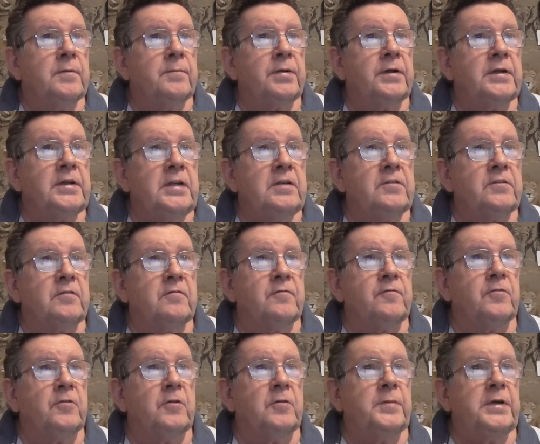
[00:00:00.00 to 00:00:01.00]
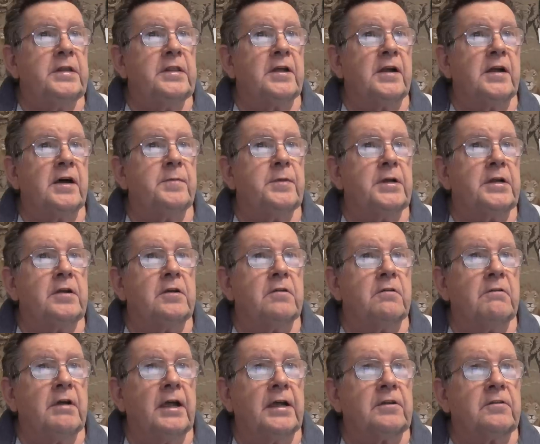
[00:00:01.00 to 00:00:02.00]
Please inform me that I'm
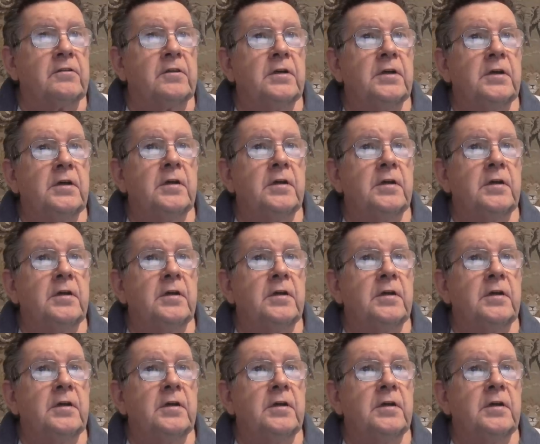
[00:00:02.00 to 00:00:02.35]
incorrect,